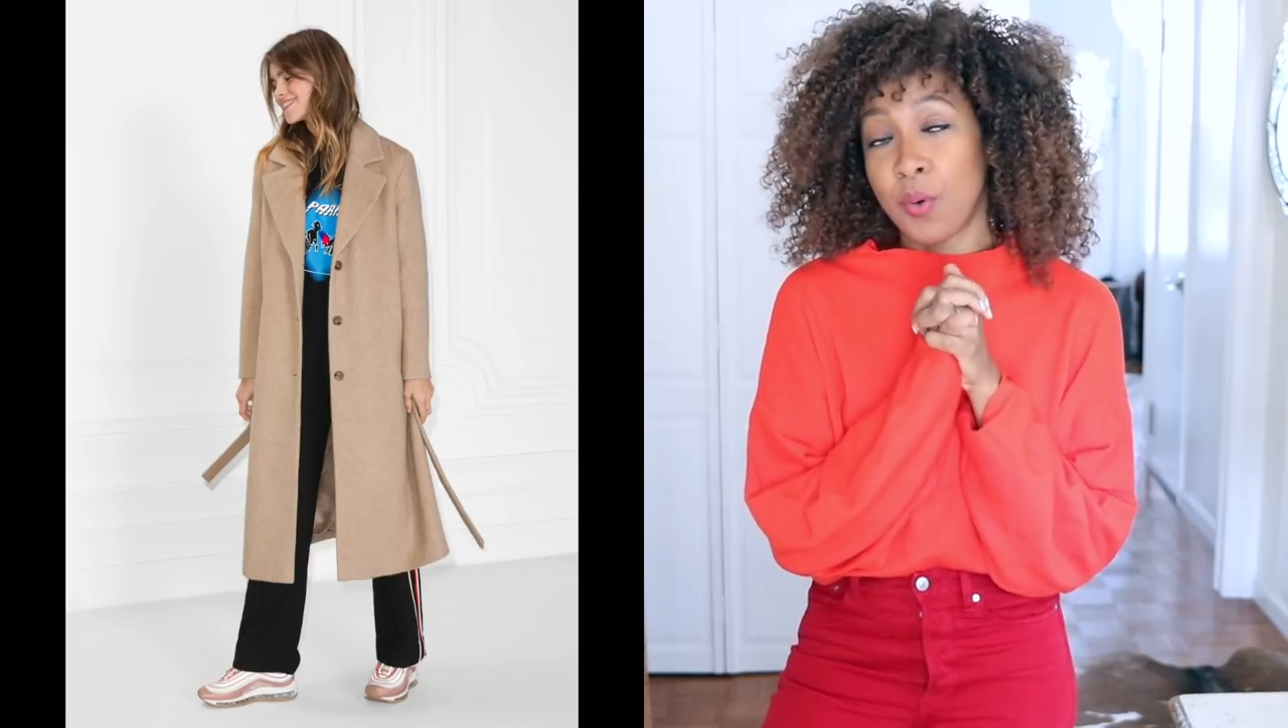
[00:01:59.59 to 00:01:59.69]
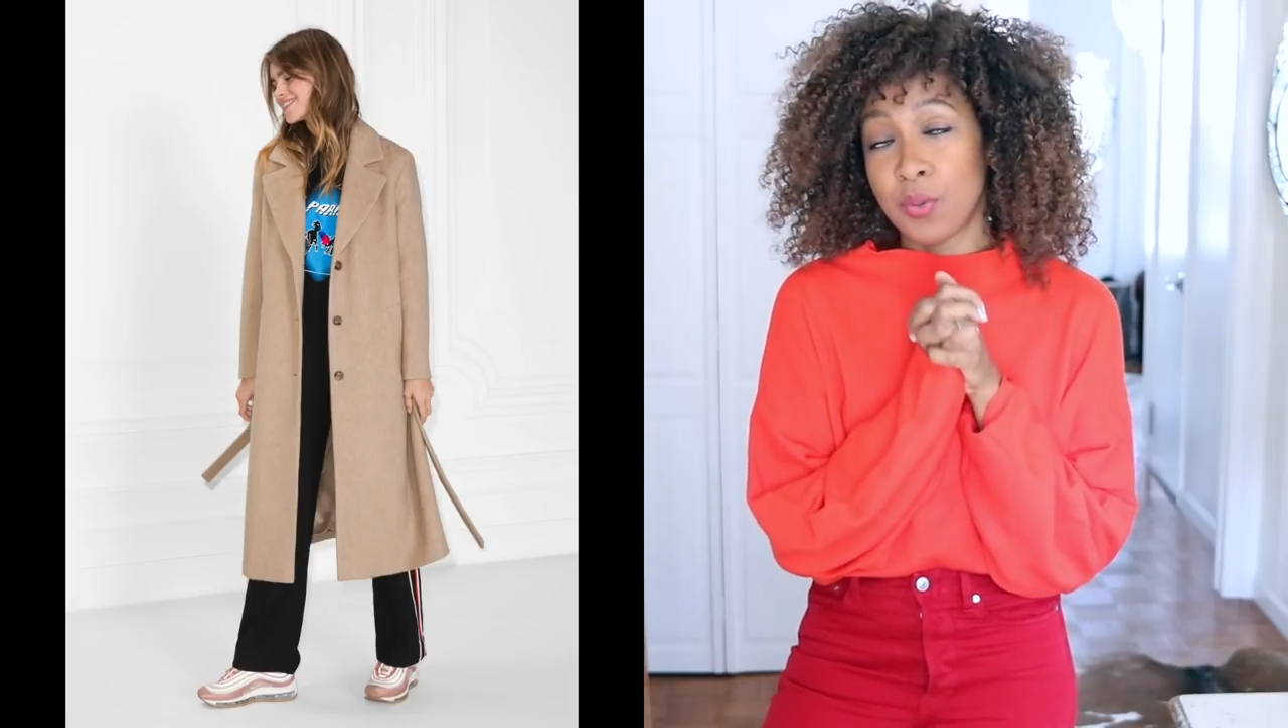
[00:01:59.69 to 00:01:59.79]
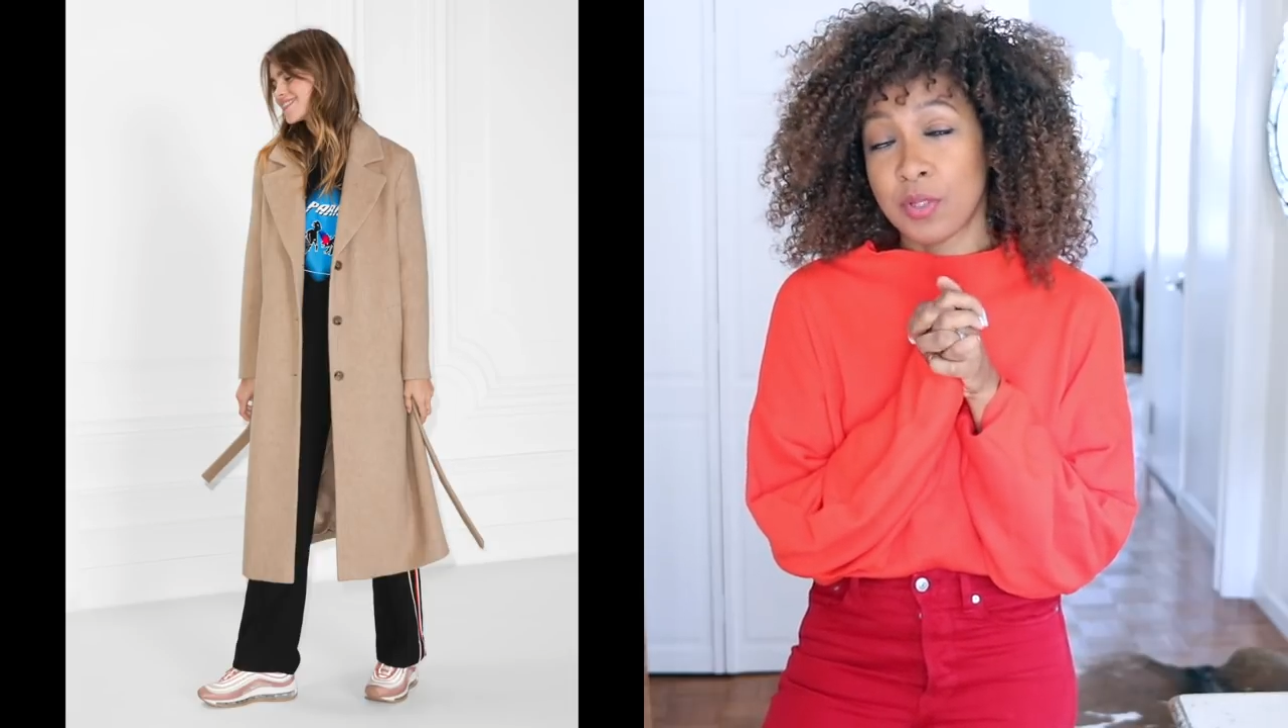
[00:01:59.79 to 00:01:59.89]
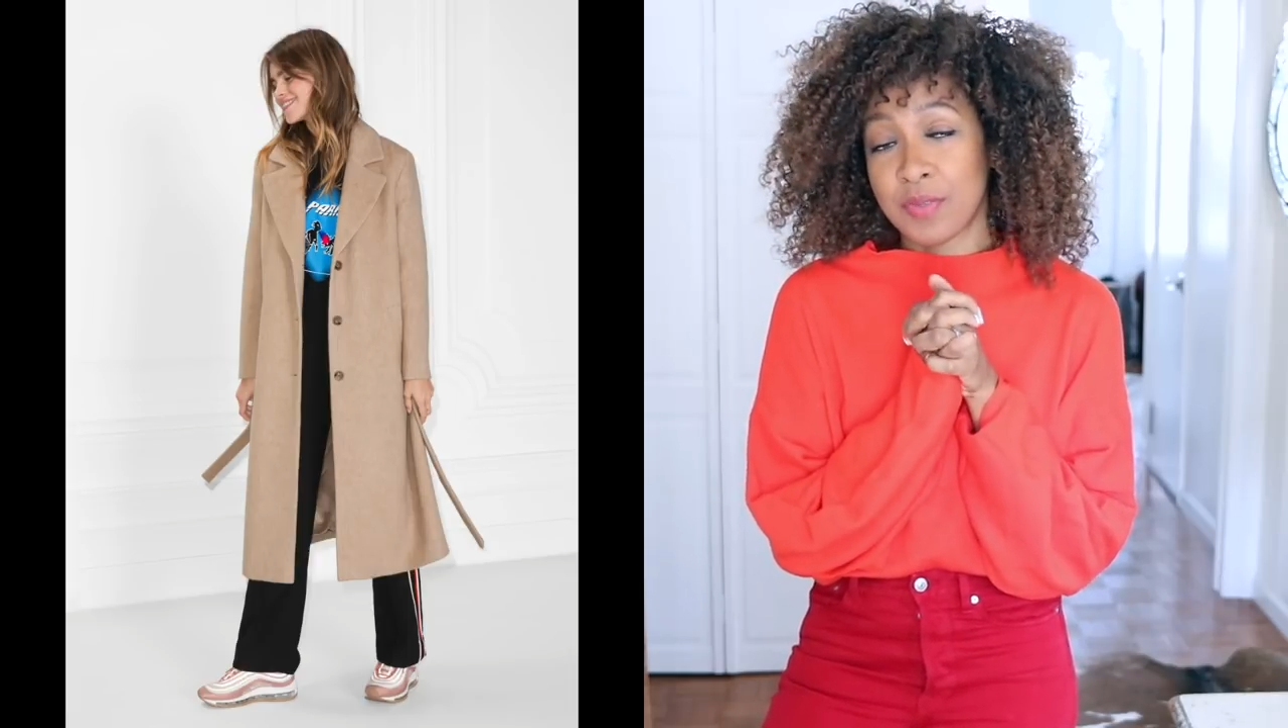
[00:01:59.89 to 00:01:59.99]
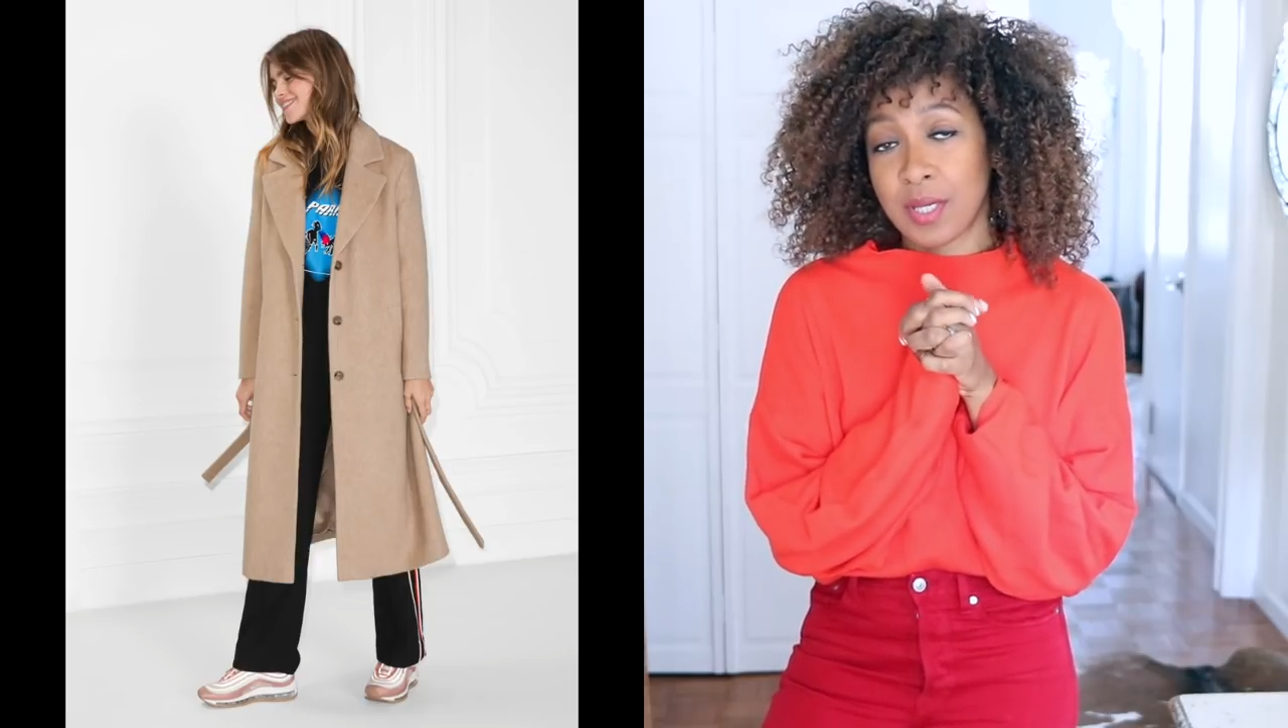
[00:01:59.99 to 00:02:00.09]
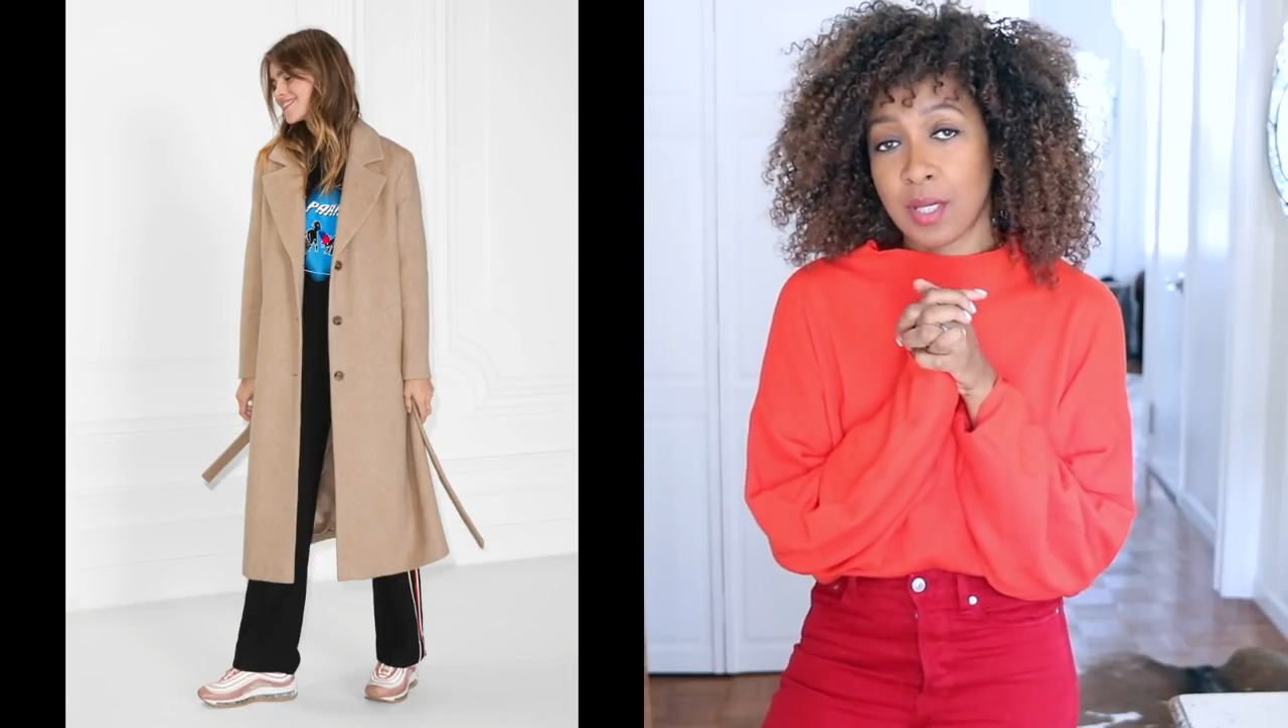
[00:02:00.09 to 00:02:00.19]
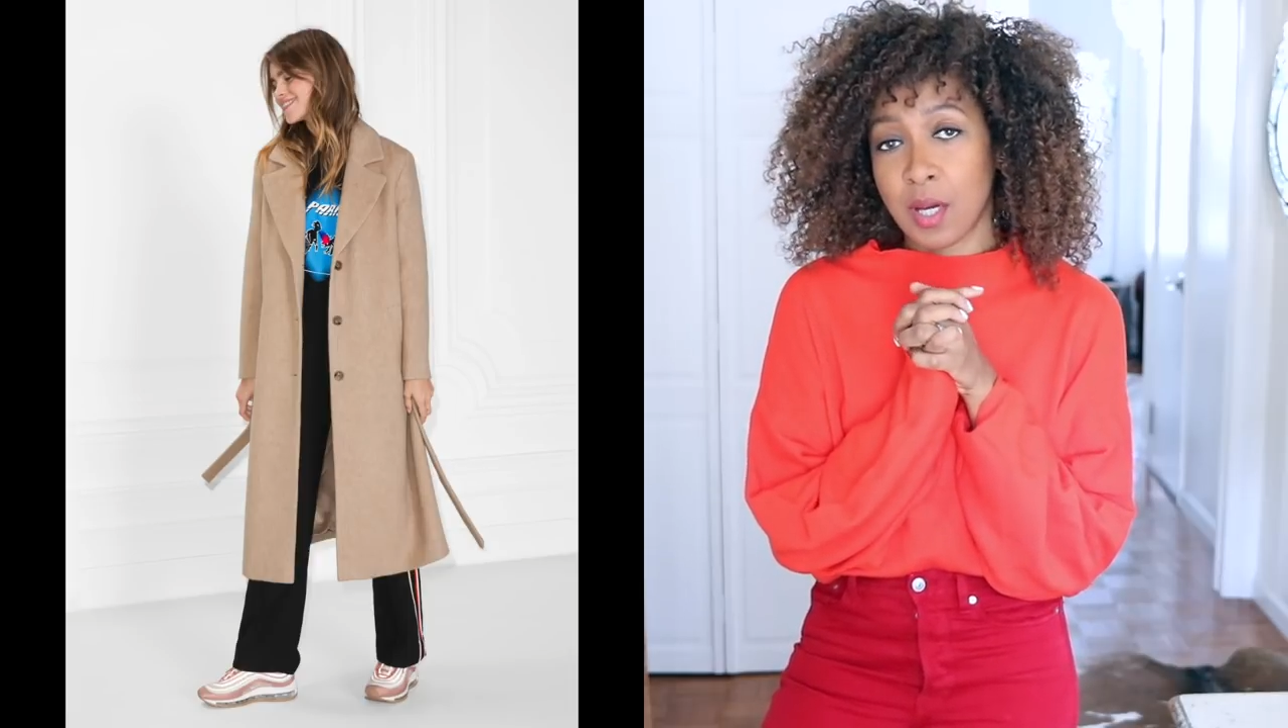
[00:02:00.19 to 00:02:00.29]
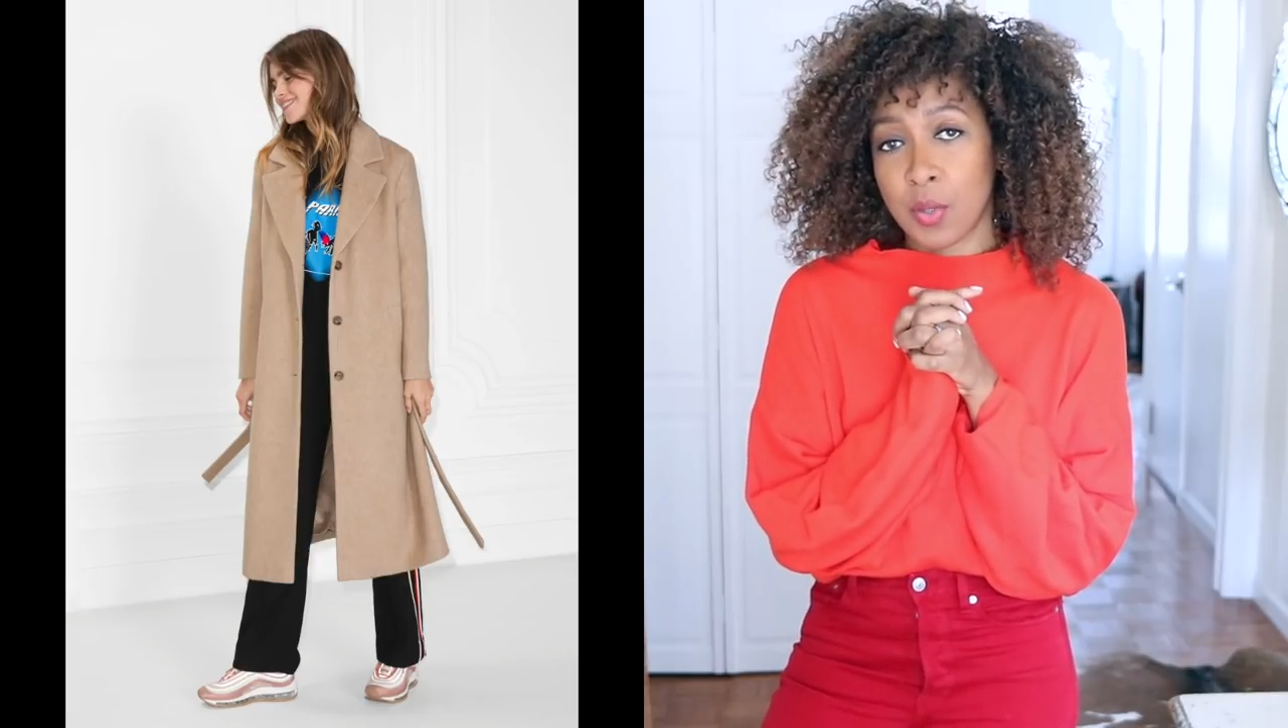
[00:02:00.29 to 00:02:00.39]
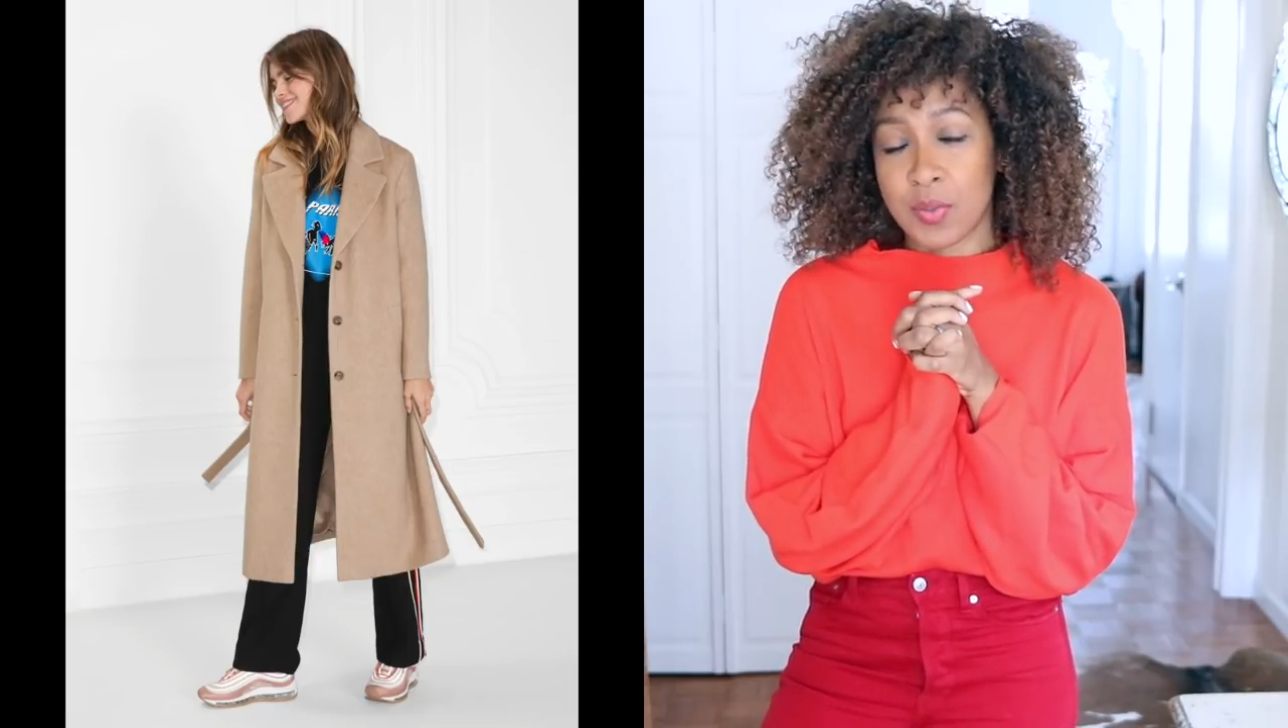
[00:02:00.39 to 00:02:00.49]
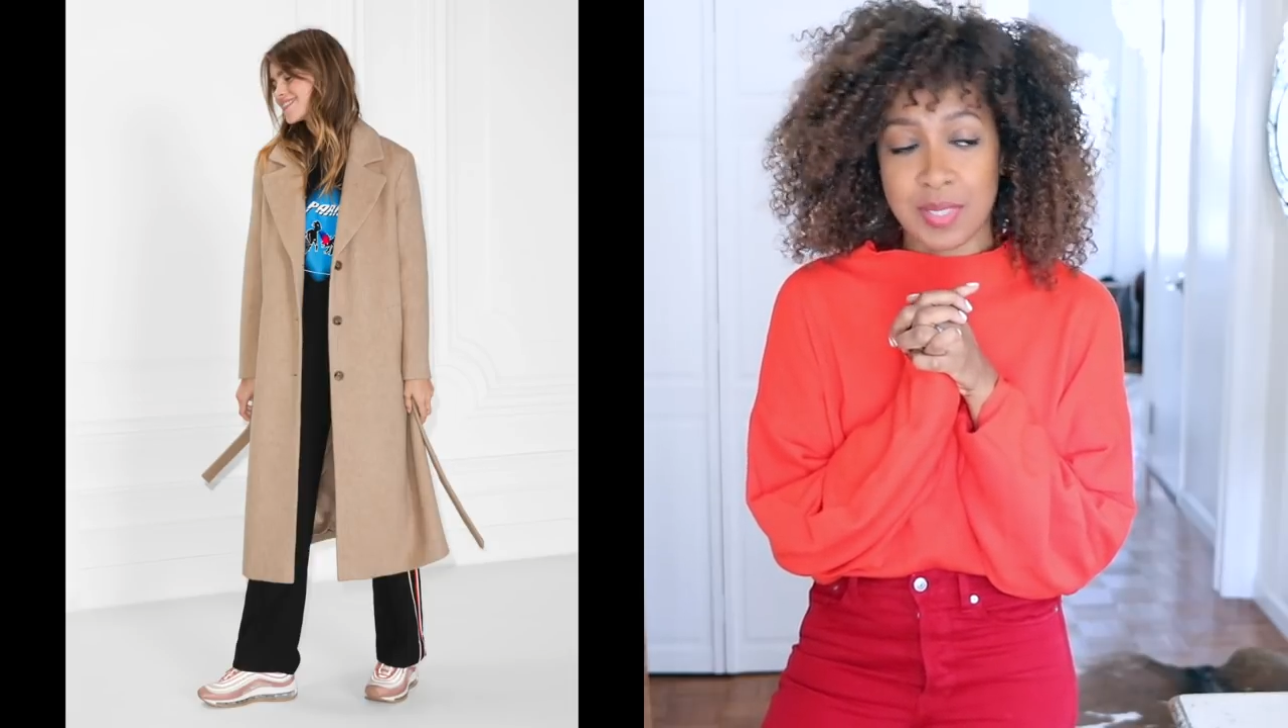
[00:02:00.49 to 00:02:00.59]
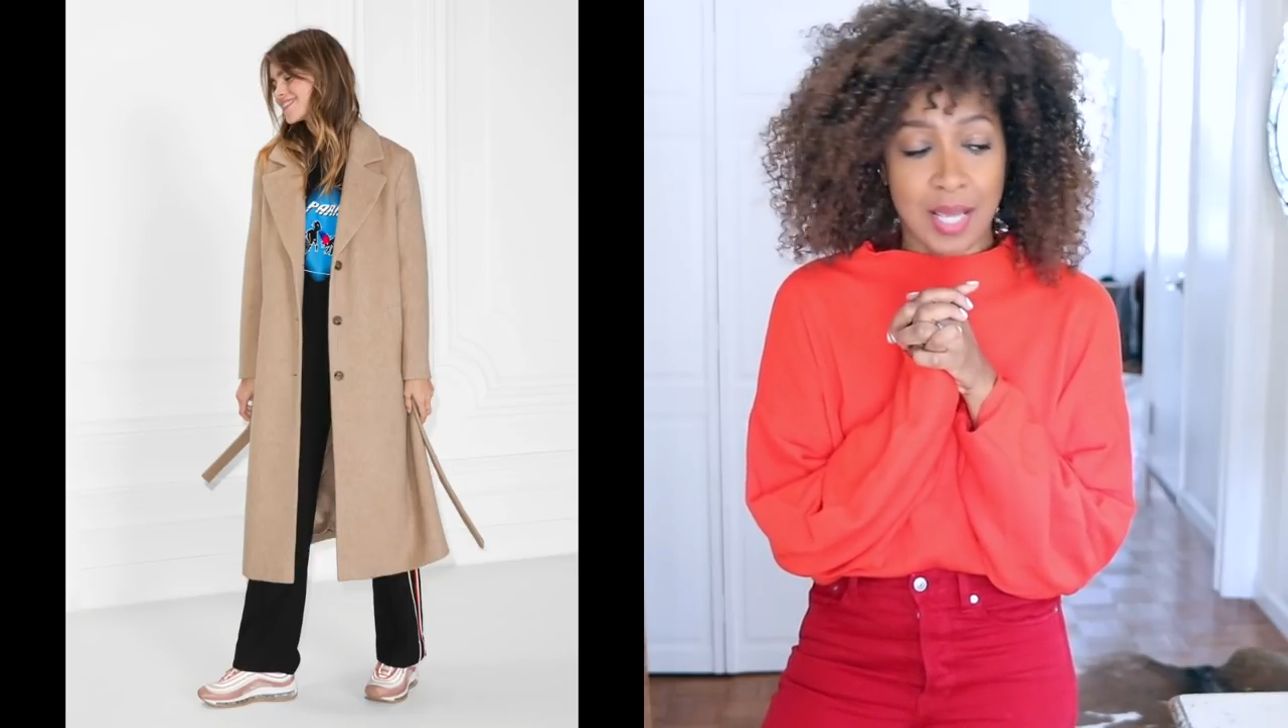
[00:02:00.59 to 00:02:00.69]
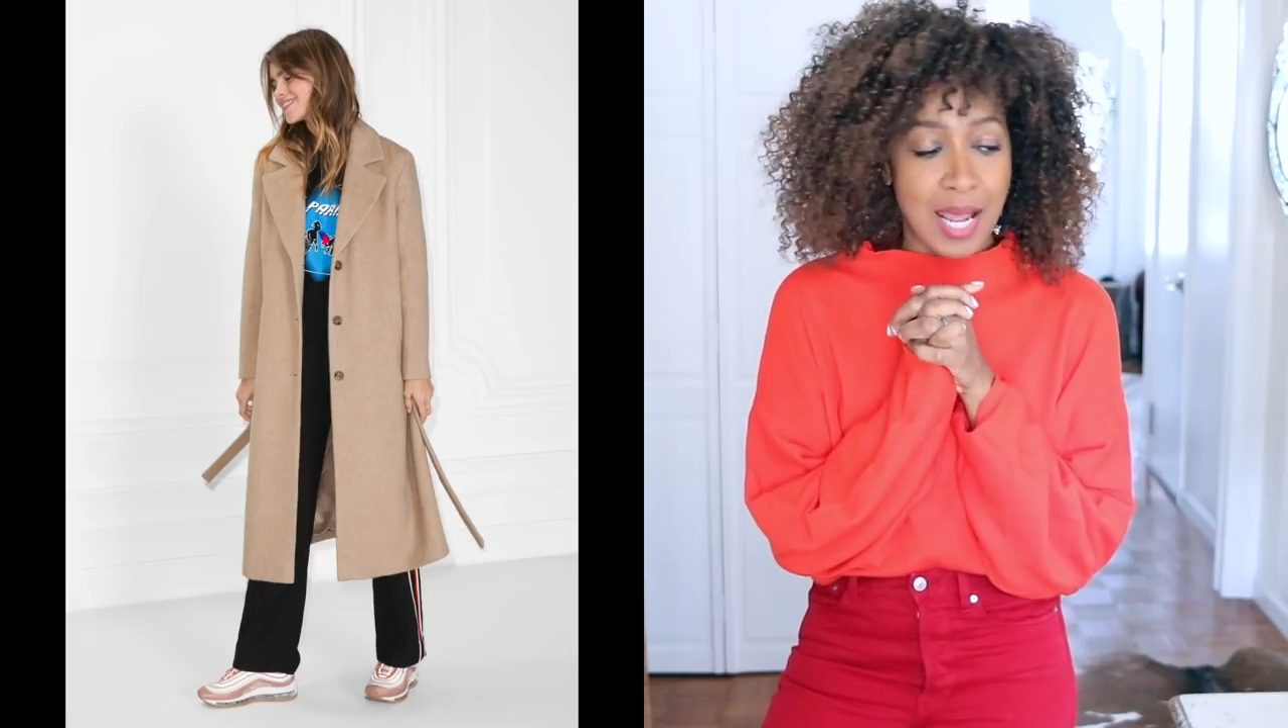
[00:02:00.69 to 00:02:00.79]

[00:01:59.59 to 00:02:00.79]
all of their coats,